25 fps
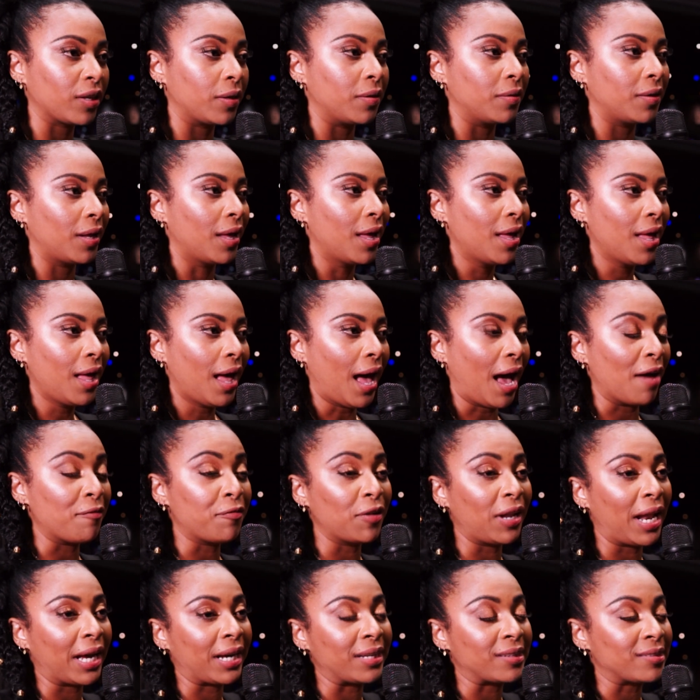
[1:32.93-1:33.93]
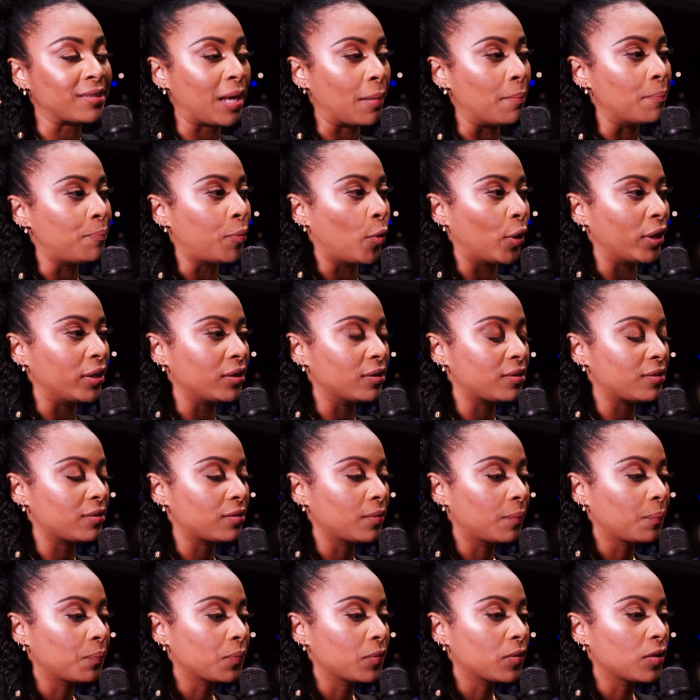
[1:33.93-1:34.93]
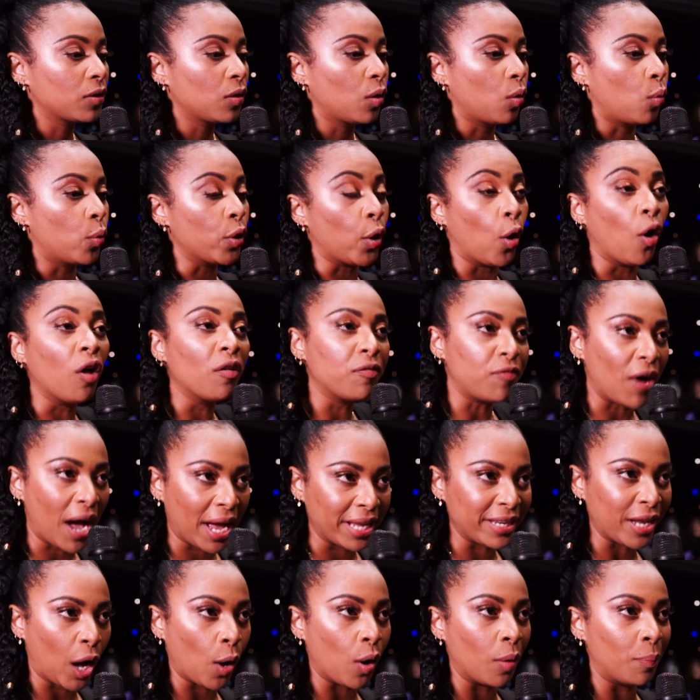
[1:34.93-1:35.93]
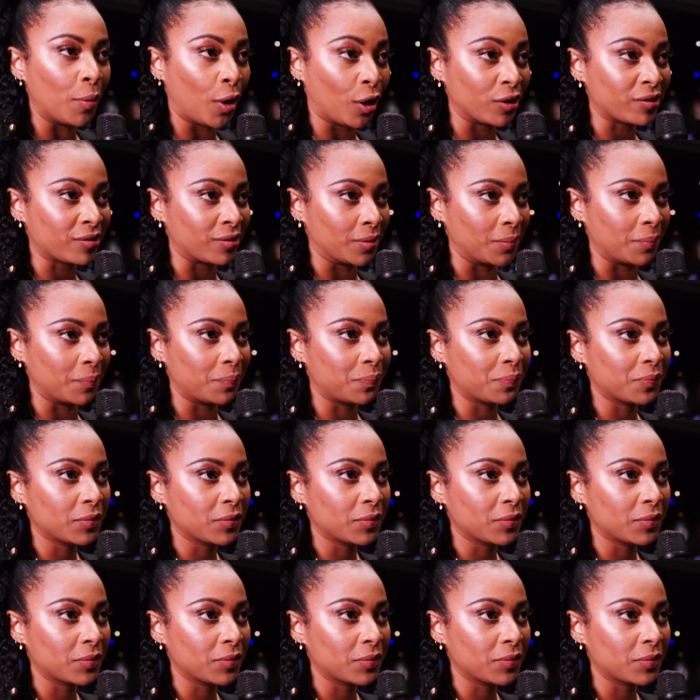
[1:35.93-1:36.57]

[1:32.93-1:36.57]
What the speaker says: And I feel like at some point, we all find our blossom.